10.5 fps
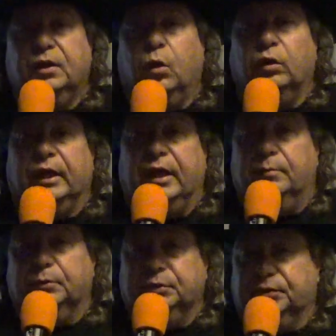All
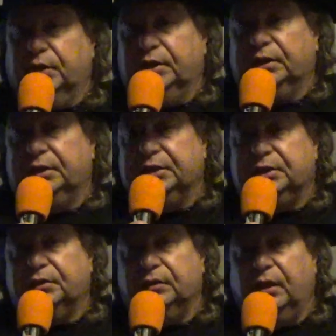animals are
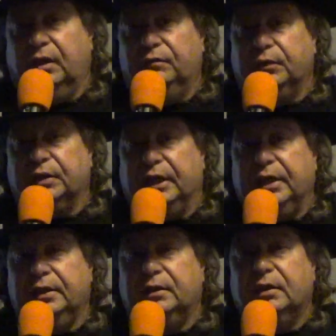unconditional love,
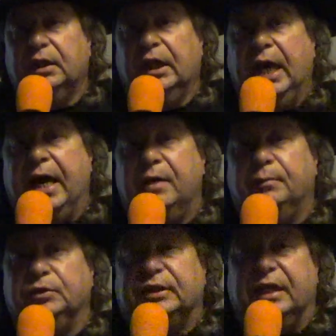okay?
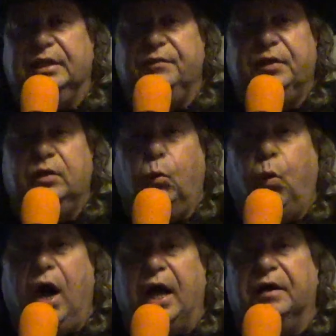Animals that live in the
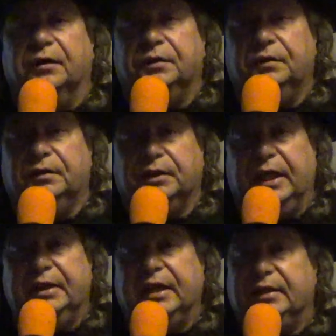wild,
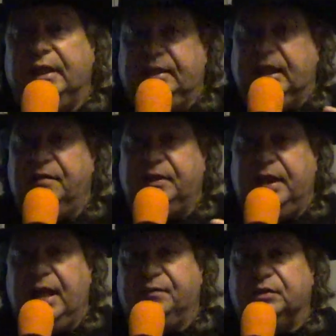okay? They, they, that, they
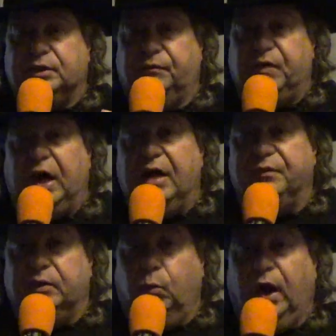have to survive
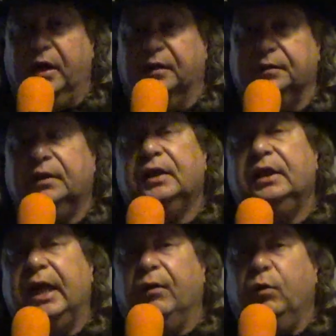in the wild.
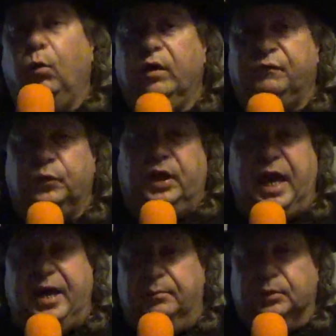Now, in order for an
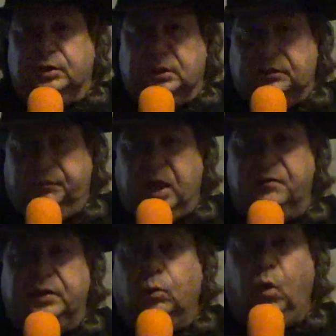animal to survive
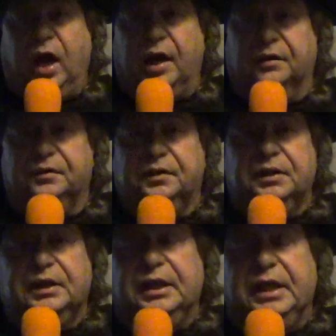in the wild,
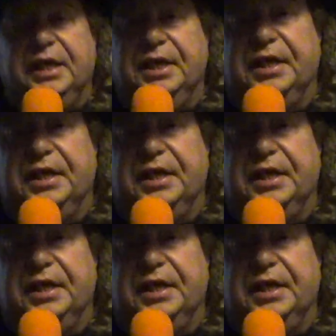it,